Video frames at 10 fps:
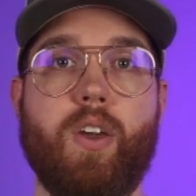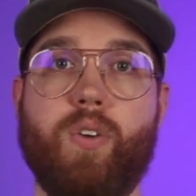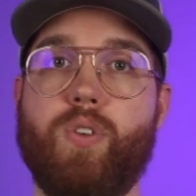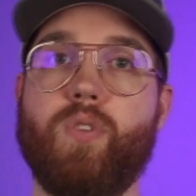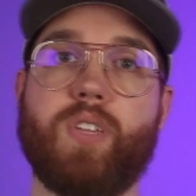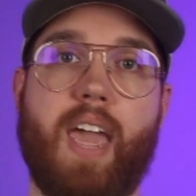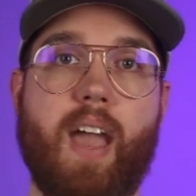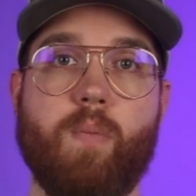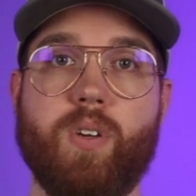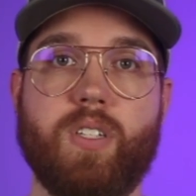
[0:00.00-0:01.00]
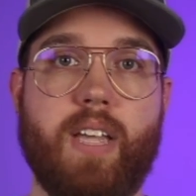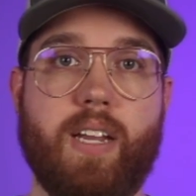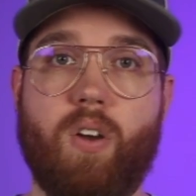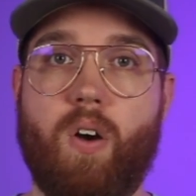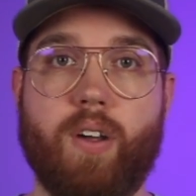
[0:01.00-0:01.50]
who use cameras
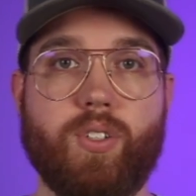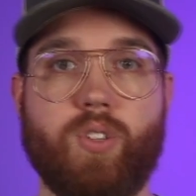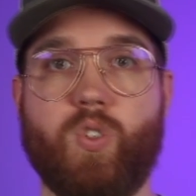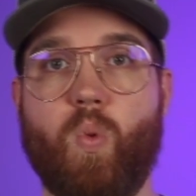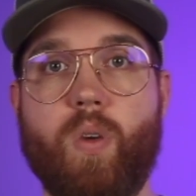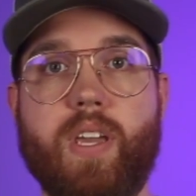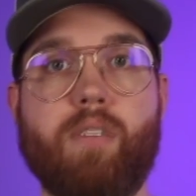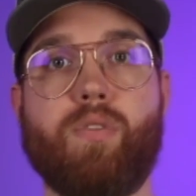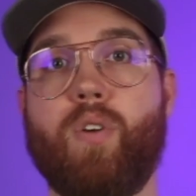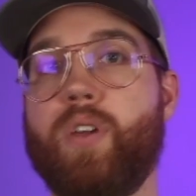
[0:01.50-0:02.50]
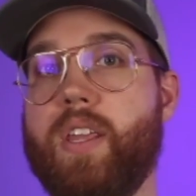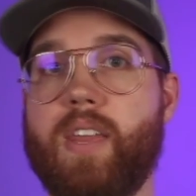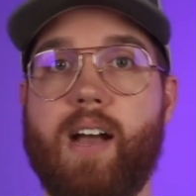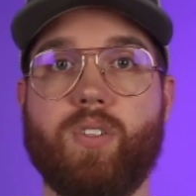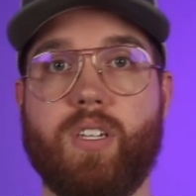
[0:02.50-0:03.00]
that cost $20,000,
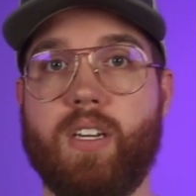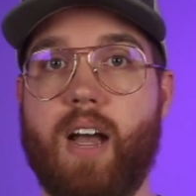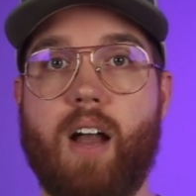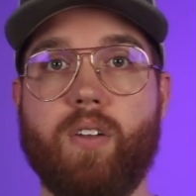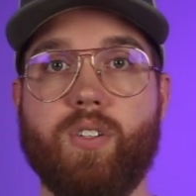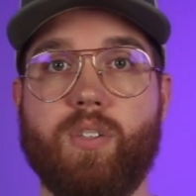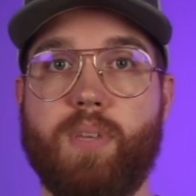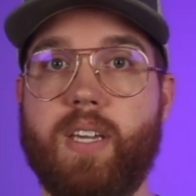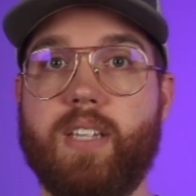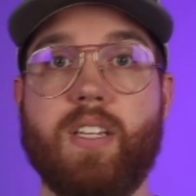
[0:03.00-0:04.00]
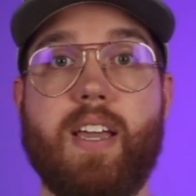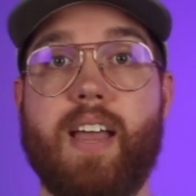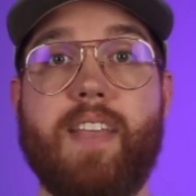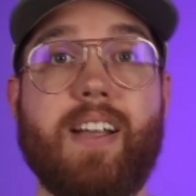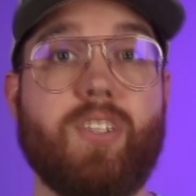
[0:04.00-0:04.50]
$30,000 a piece,
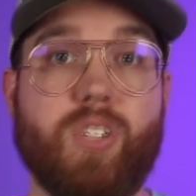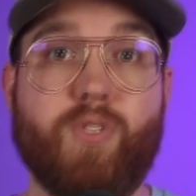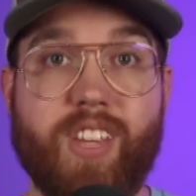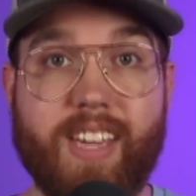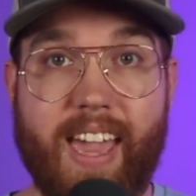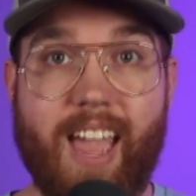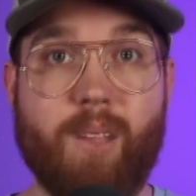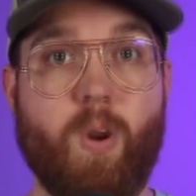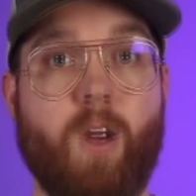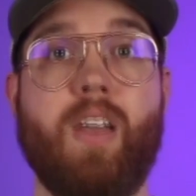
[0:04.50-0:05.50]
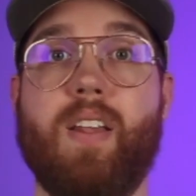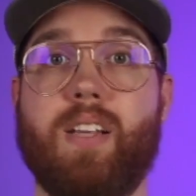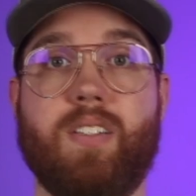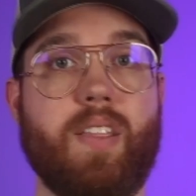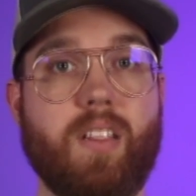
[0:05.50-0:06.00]
and that's just for the camera.
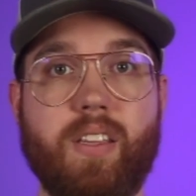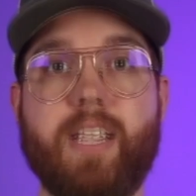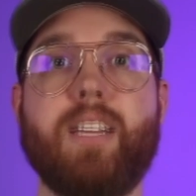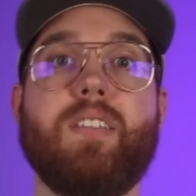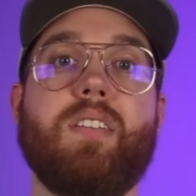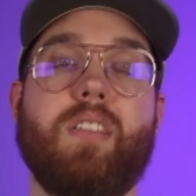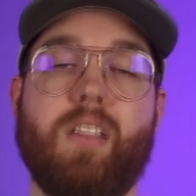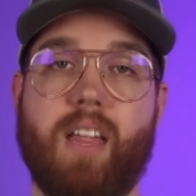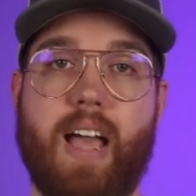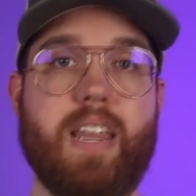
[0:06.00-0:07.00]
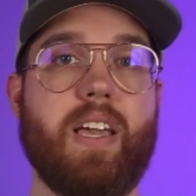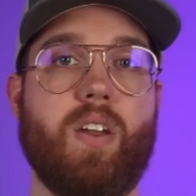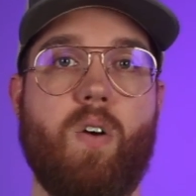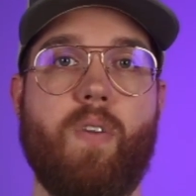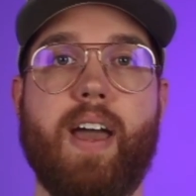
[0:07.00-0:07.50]
That's not the lens and the lighting and
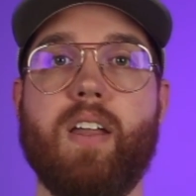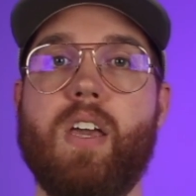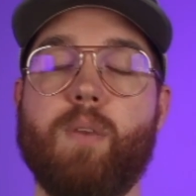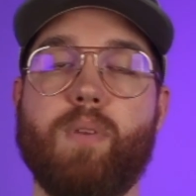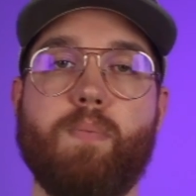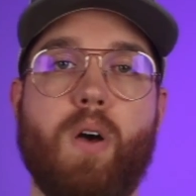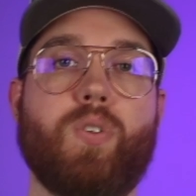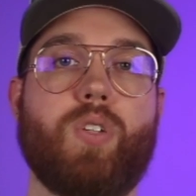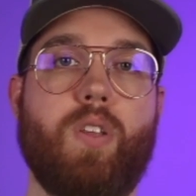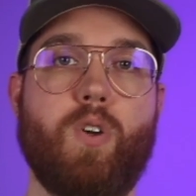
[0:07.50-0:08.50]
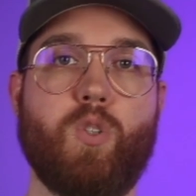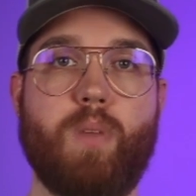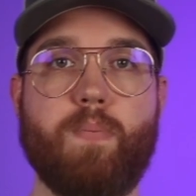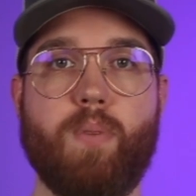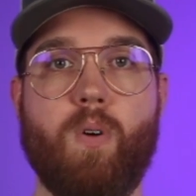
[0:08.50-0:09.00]
all that. But most of those
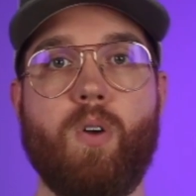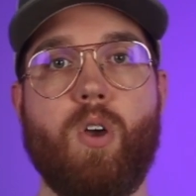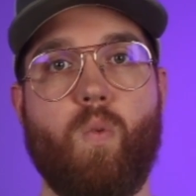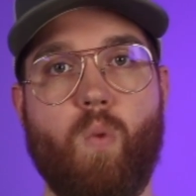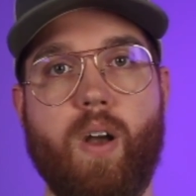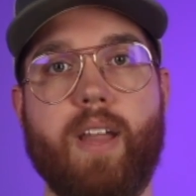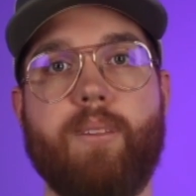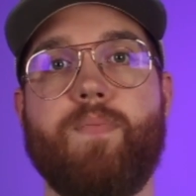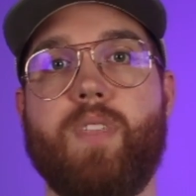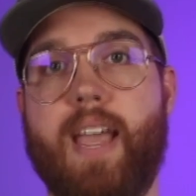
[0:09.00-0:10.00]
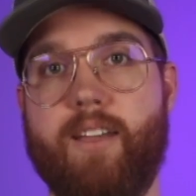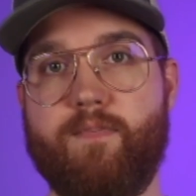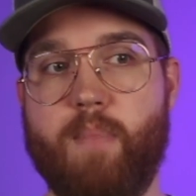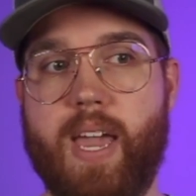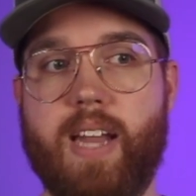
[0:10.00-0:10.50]
people, one, they have
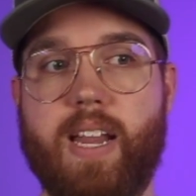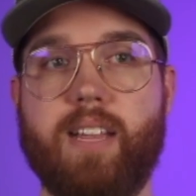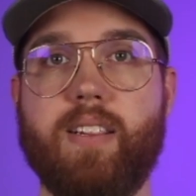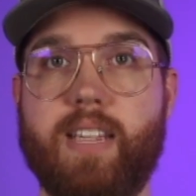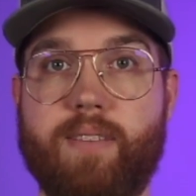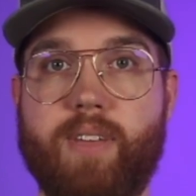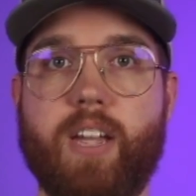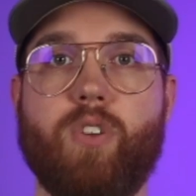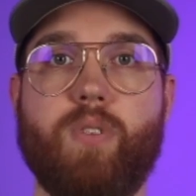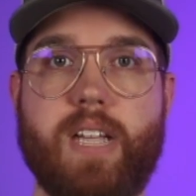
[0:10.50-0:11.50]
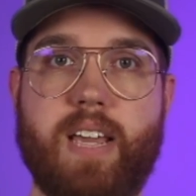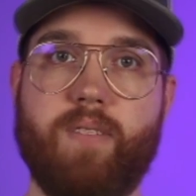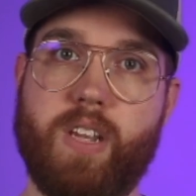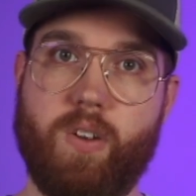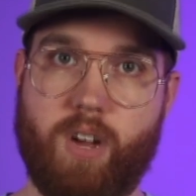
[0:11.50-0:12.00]
made a living creating
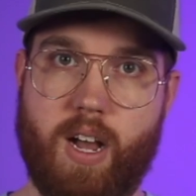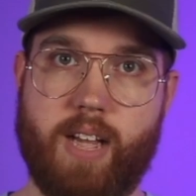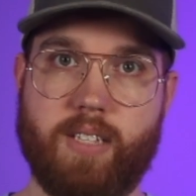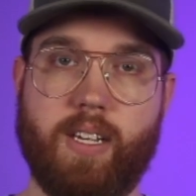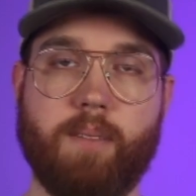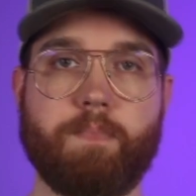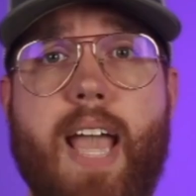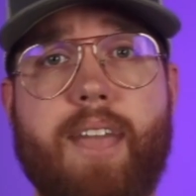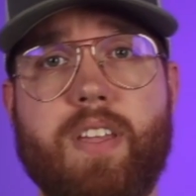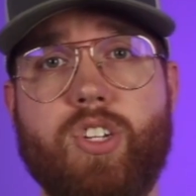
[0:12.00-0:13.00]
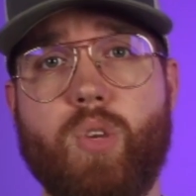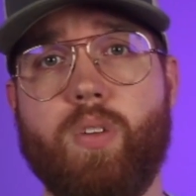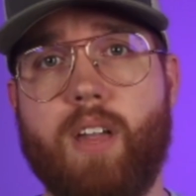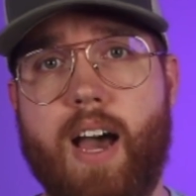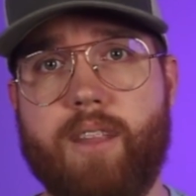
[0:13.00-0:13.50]
video content, and then two, a
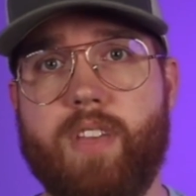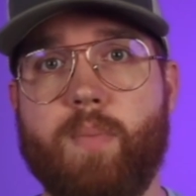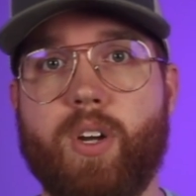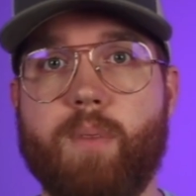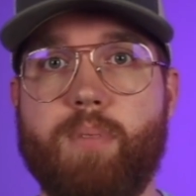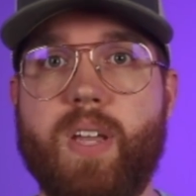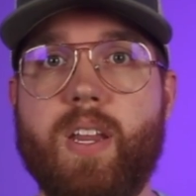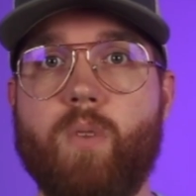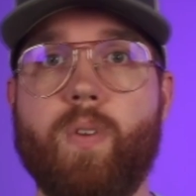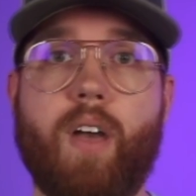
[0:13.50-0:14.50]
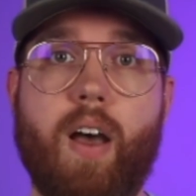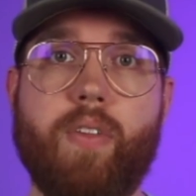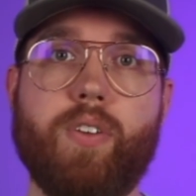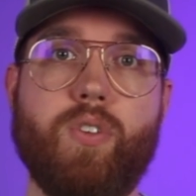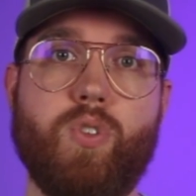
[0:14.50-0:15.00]
lot of them are competing with other
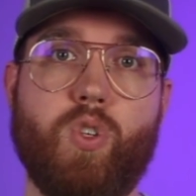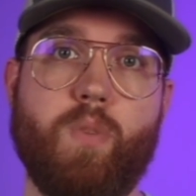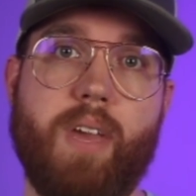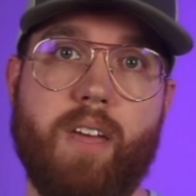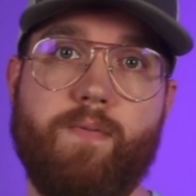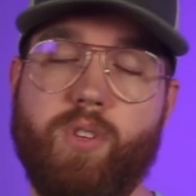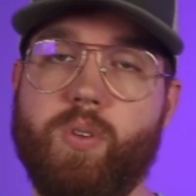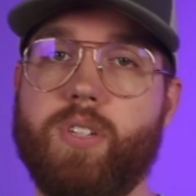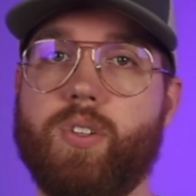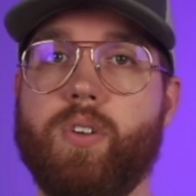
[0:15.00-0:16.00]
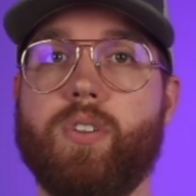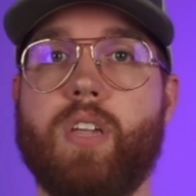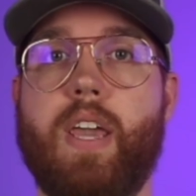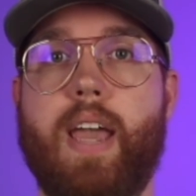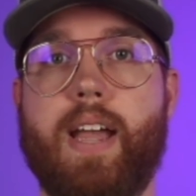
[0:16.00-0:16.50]
YouTube influencers,
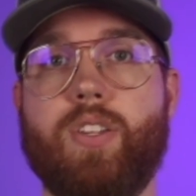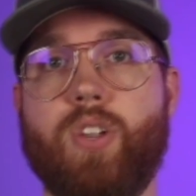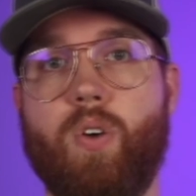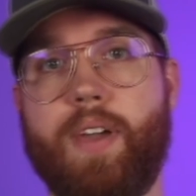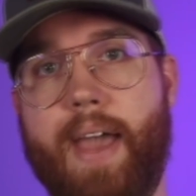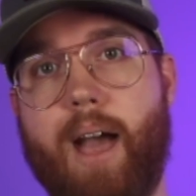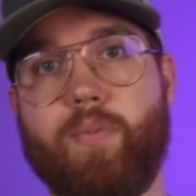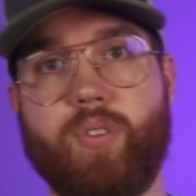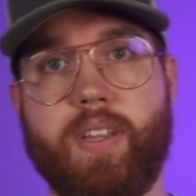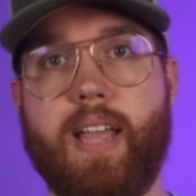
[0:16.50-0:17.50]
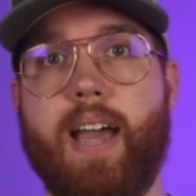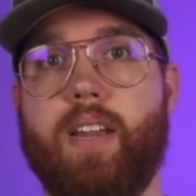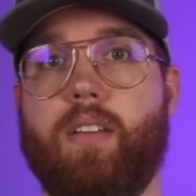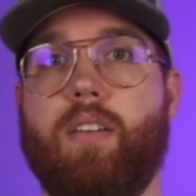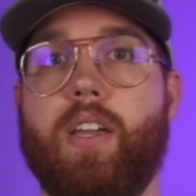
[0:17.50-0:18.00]
and so capturing that
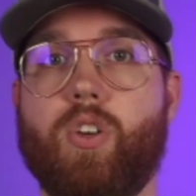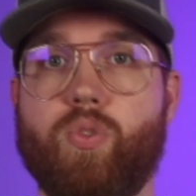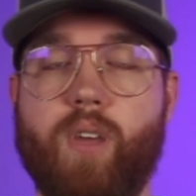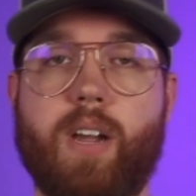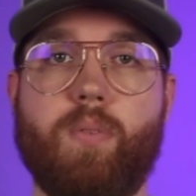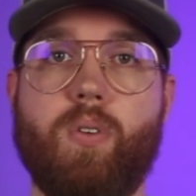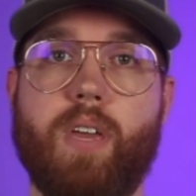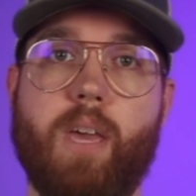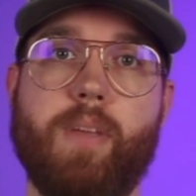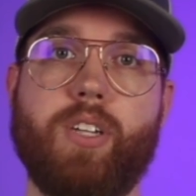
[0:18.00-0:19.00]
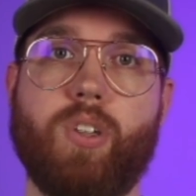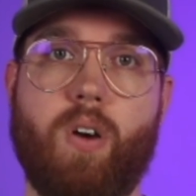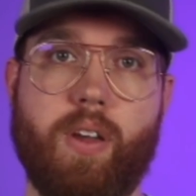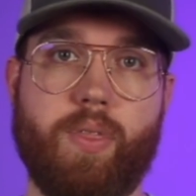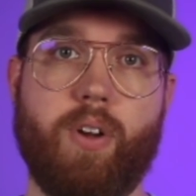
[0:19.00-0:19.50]
incredible image on
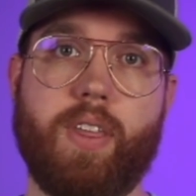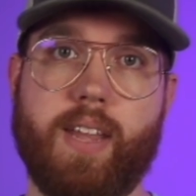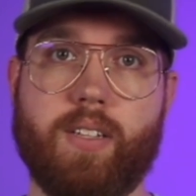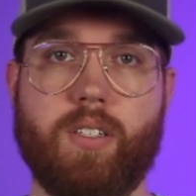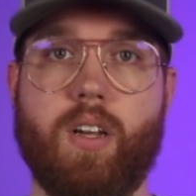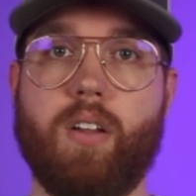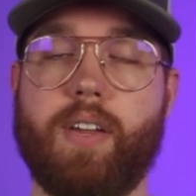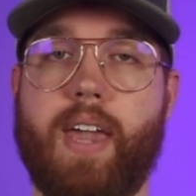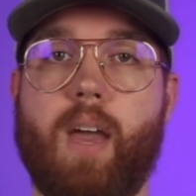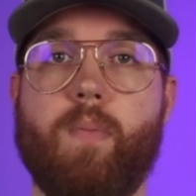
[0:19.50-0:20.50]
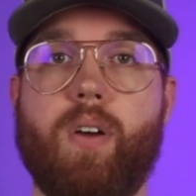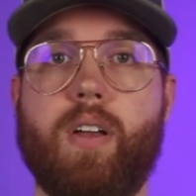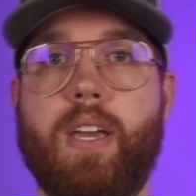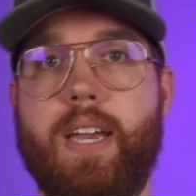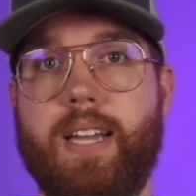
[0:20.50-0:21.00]
a $30,000 camera
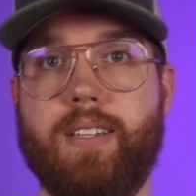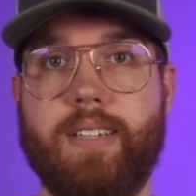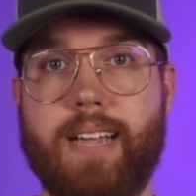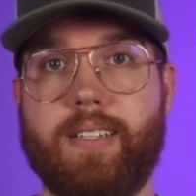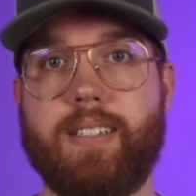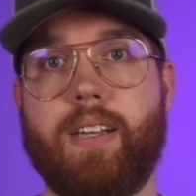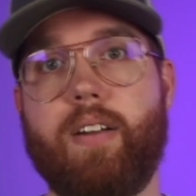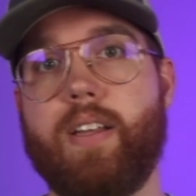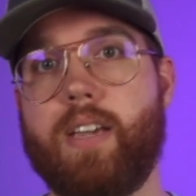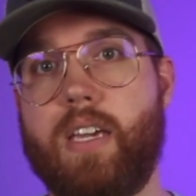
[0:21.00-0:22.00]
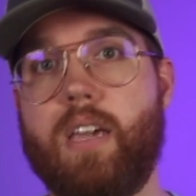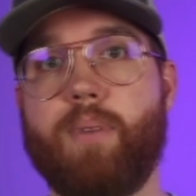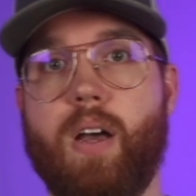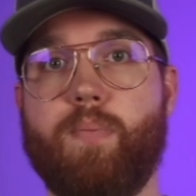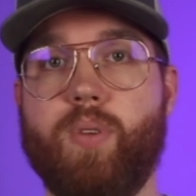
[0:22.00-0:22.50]
is necessary to keep
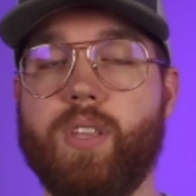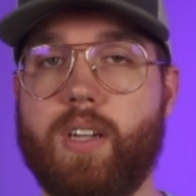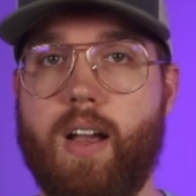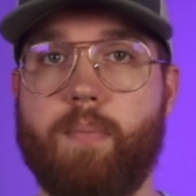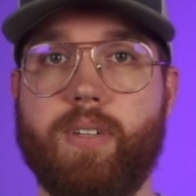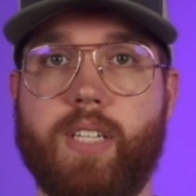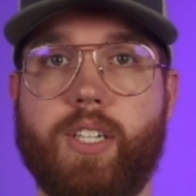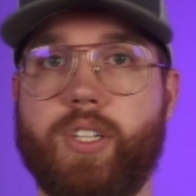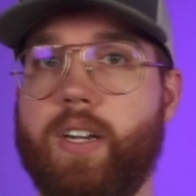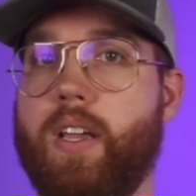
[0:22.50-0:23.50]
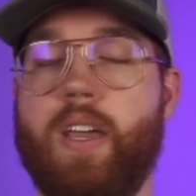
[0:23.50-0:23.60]
up with the competition.